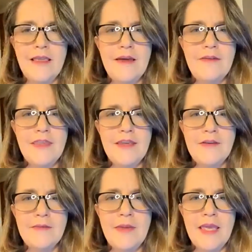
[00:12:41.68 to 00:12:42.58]
that you can
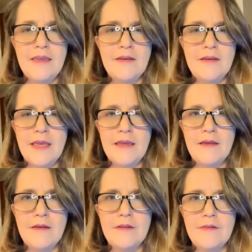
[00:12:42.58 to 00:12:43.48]
make it. You can make it
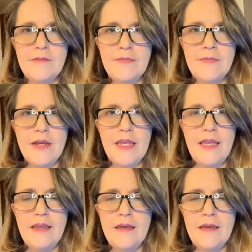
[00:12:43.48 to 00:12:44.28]
gluten-free.